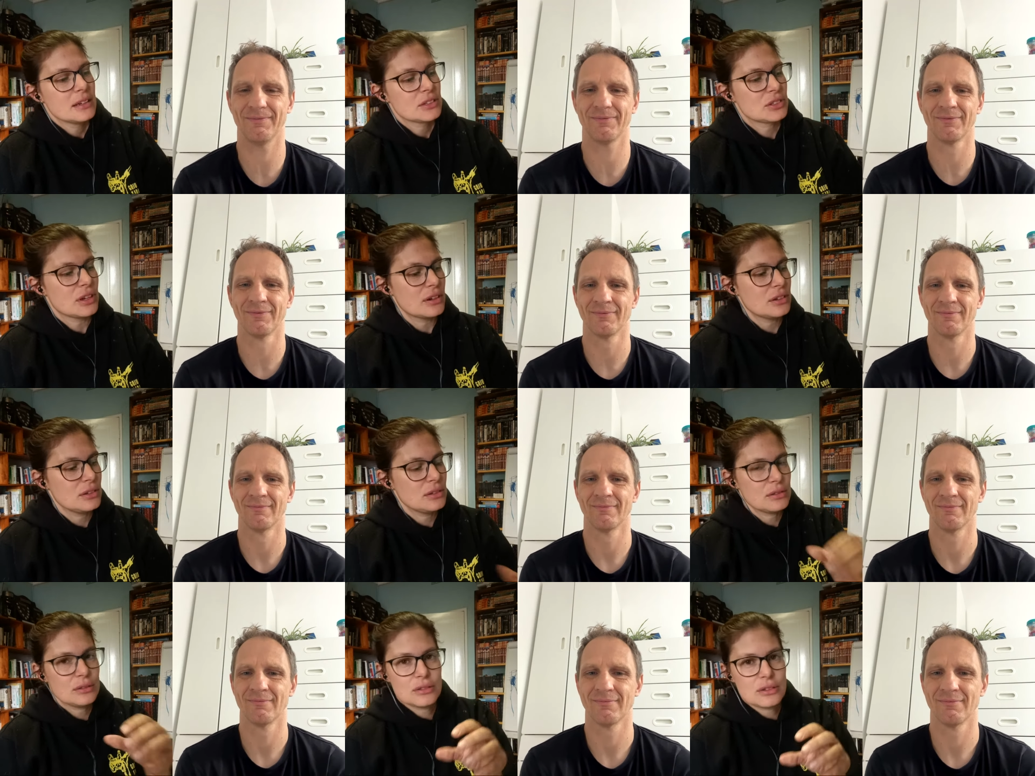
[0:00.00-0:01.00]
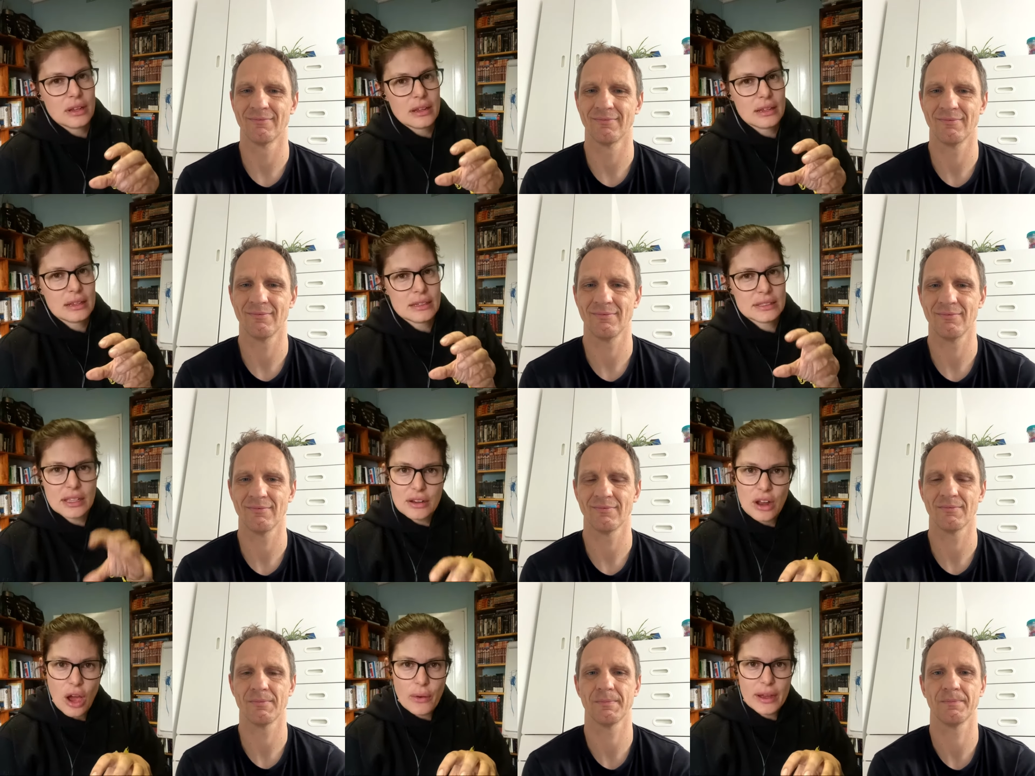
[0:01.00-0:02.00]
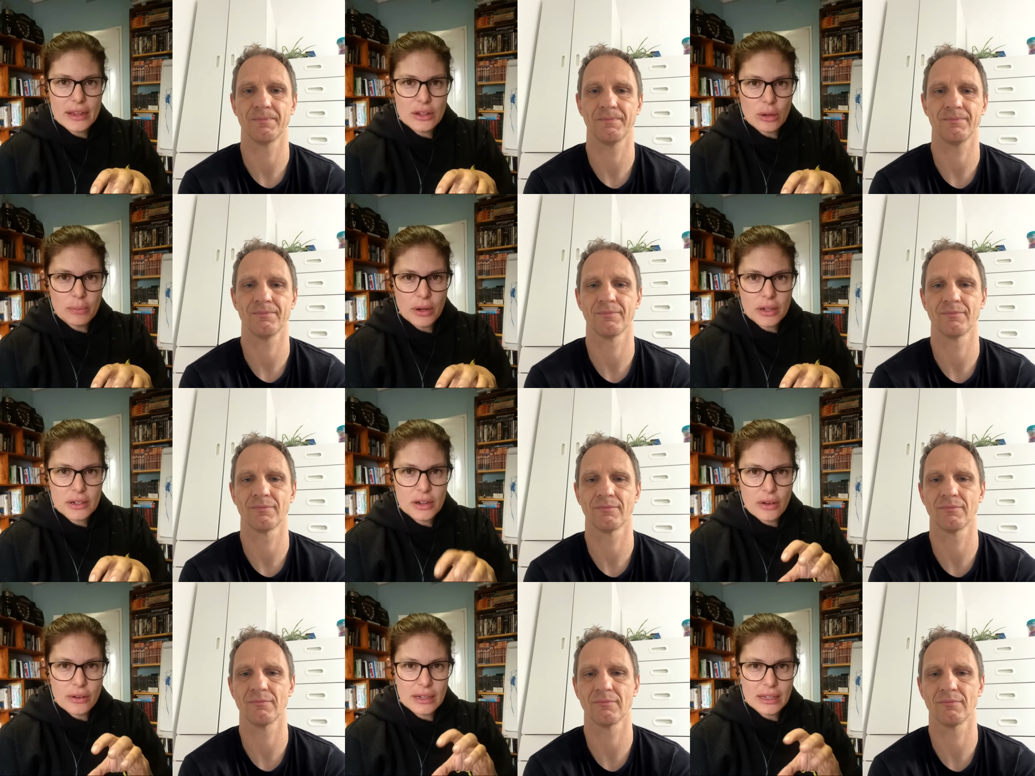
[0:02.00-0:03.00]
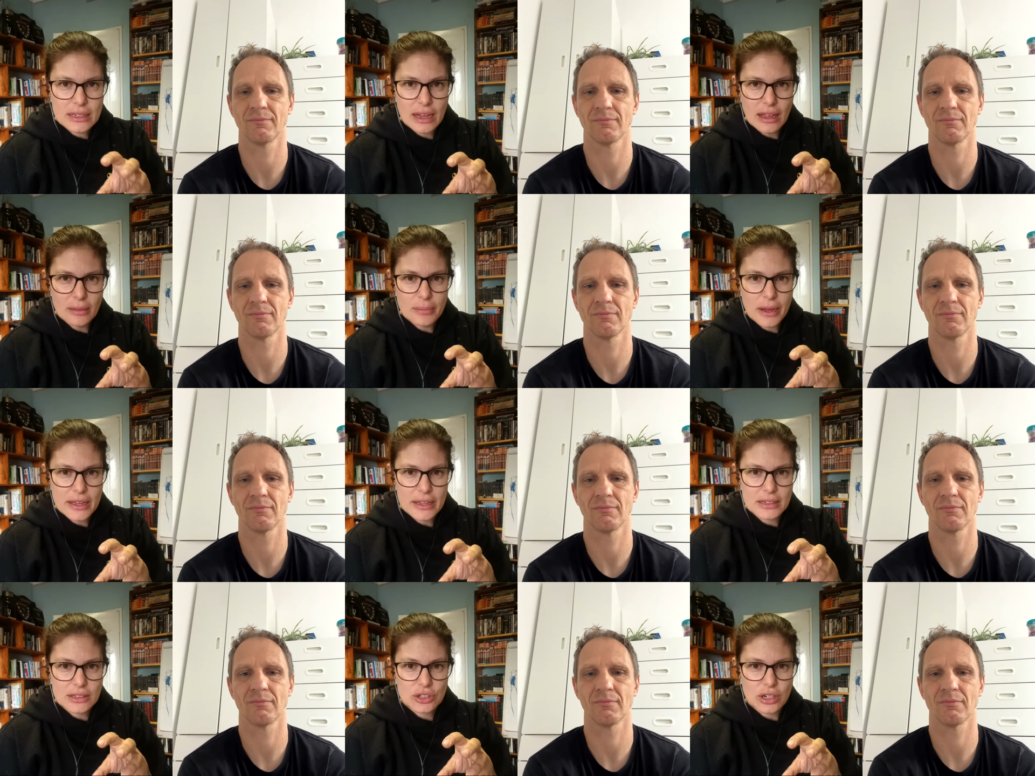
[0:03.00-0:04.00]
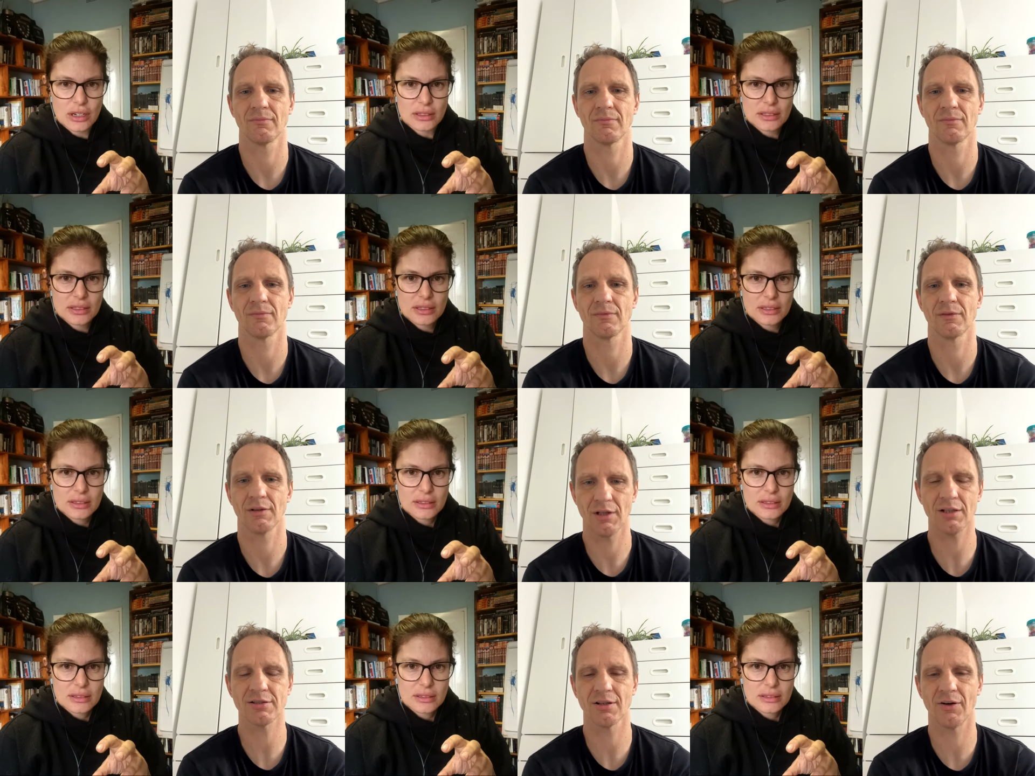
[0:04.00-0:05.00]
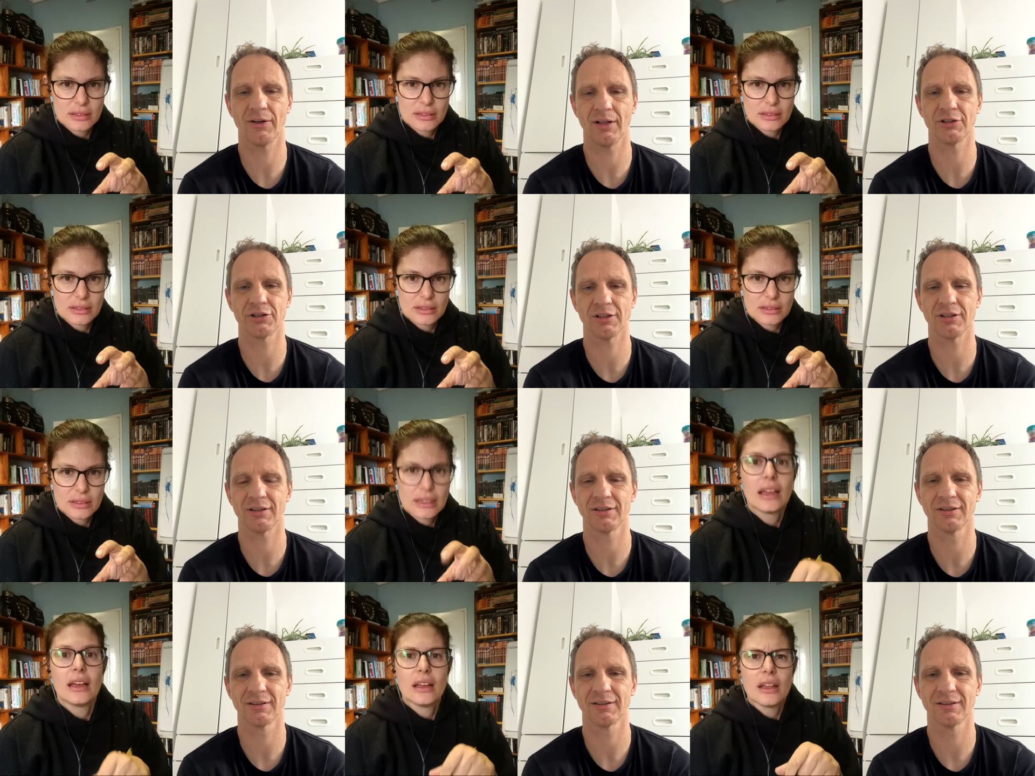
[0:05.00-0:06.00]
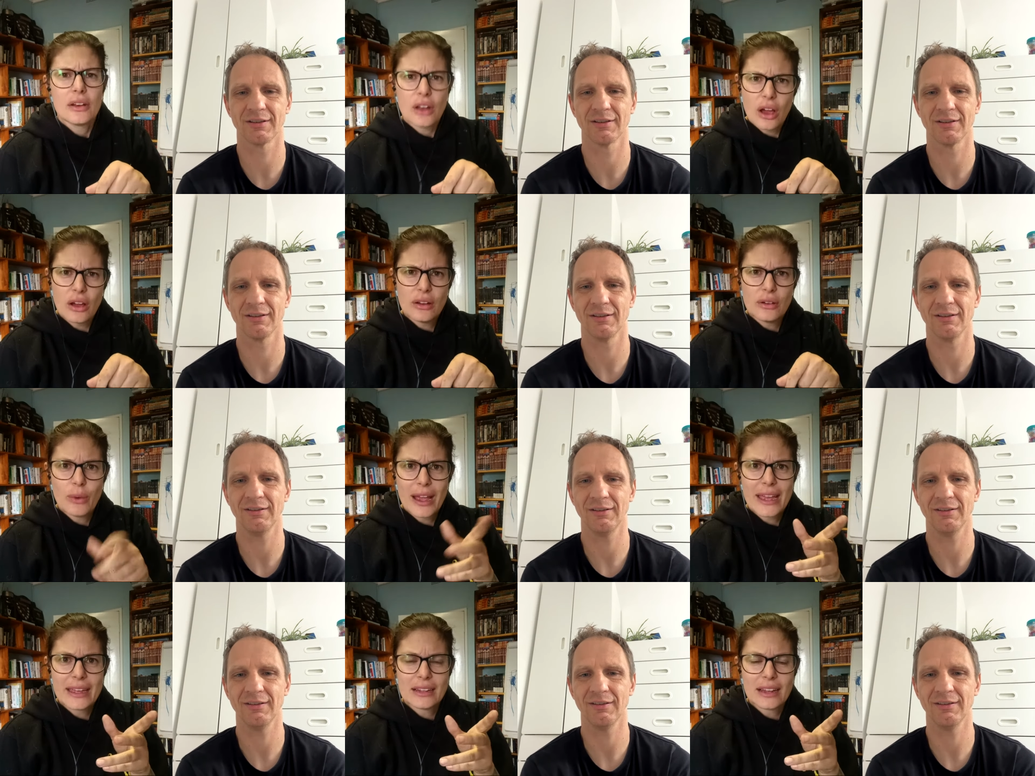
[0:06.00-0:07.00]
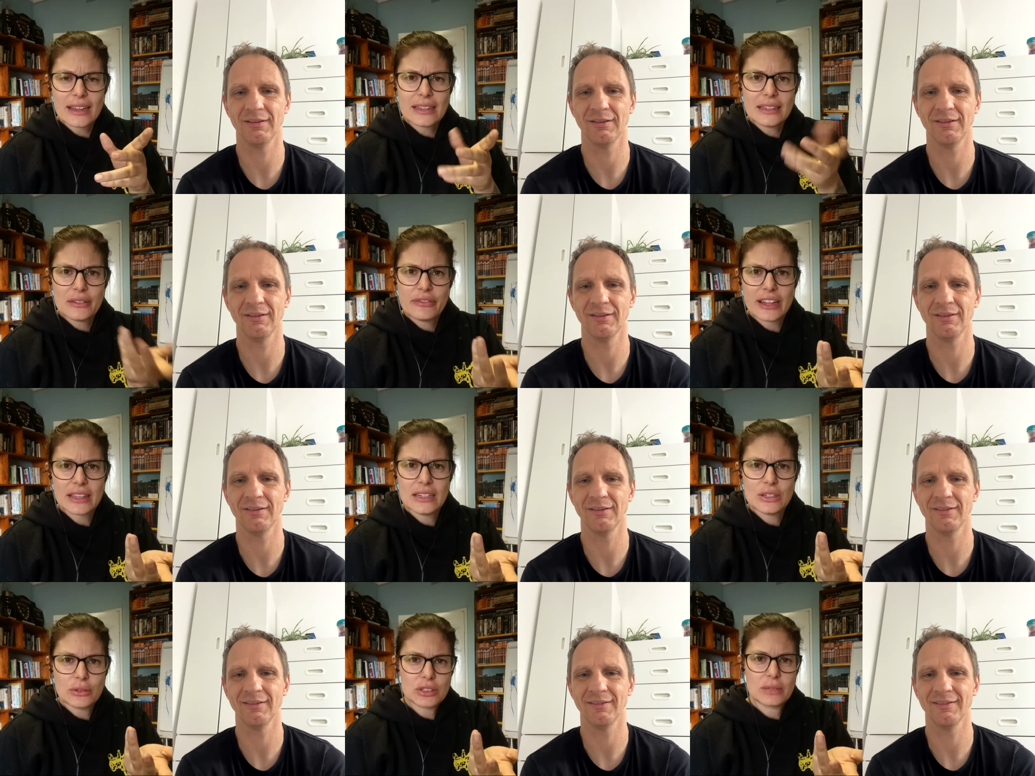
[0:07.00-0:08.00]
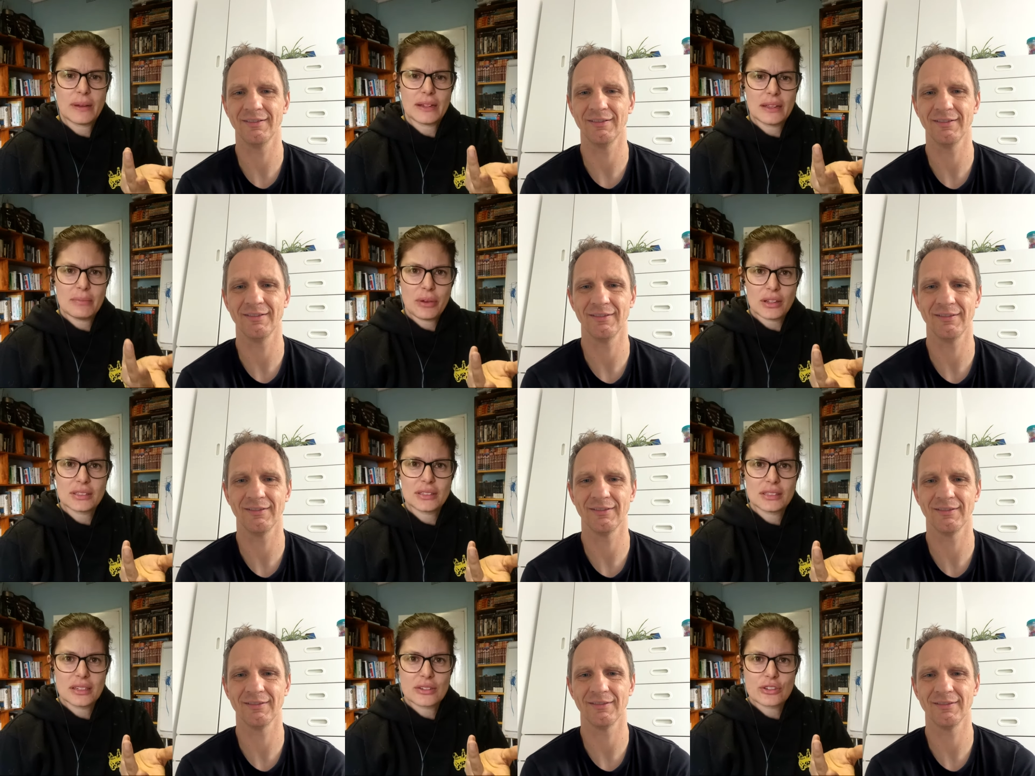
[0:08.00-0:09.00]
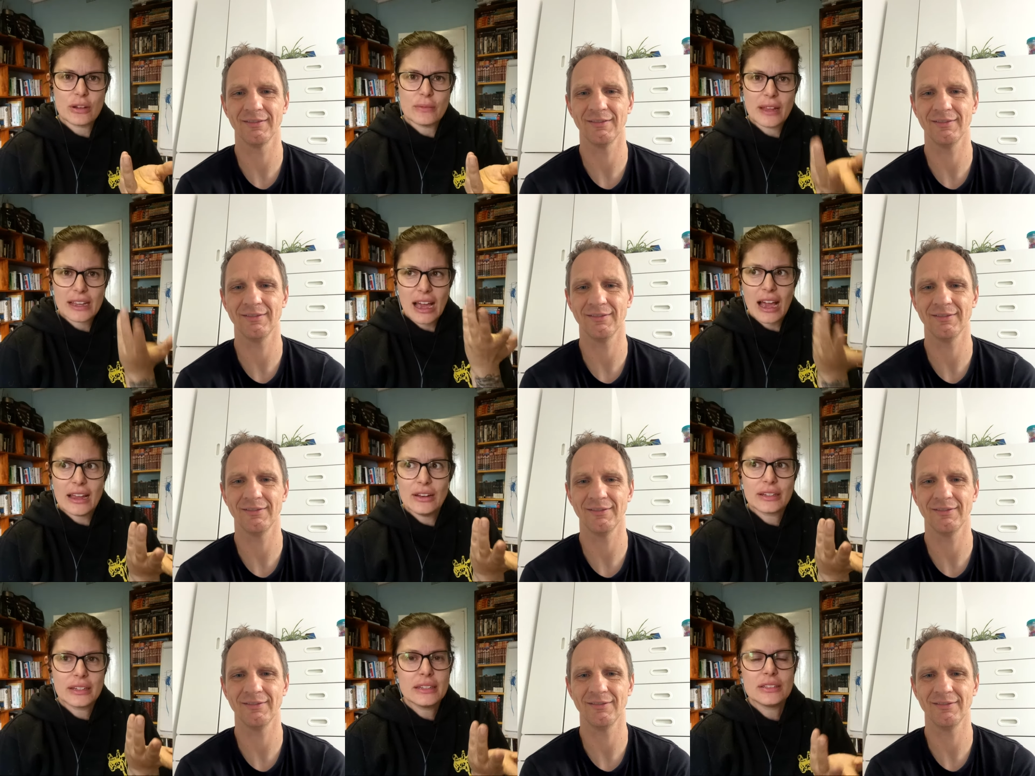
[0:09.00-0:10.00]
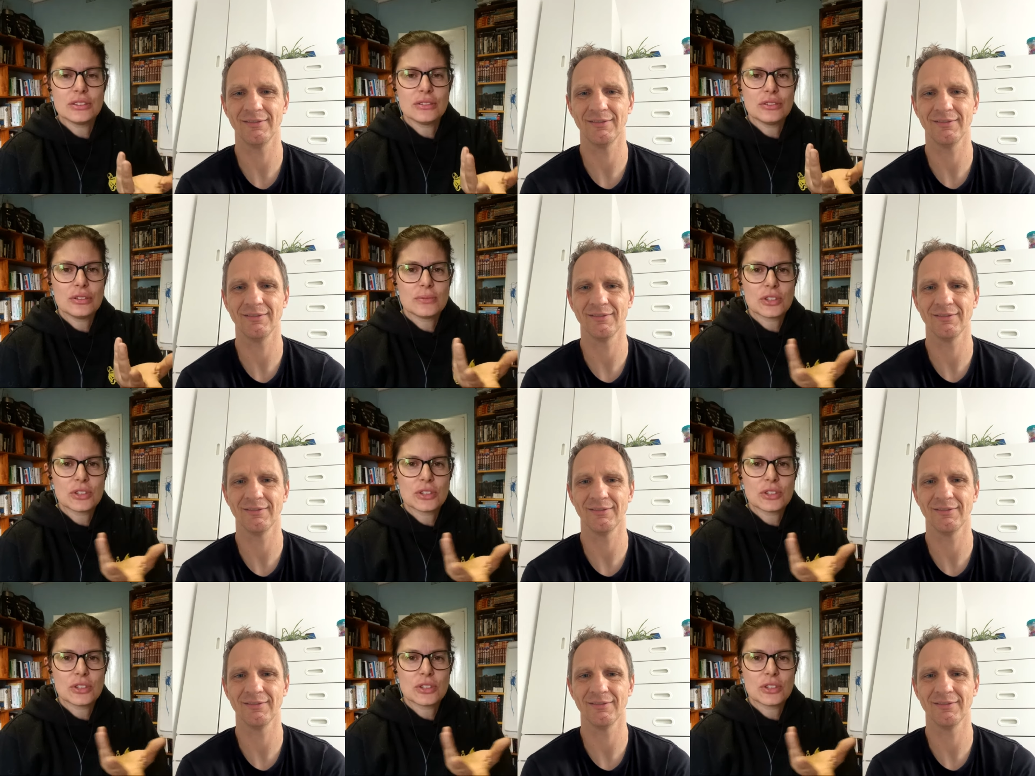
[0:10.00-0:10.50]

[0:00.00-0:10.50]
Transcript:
Speaker 1: so you is the Noah in your book Noah Legal by any chance?
Speaker 2: Yes, Noah Legal, yeah.
Speaker 1: No way. Like the fact that he talks about imposter syndrome, like I look at his YouTube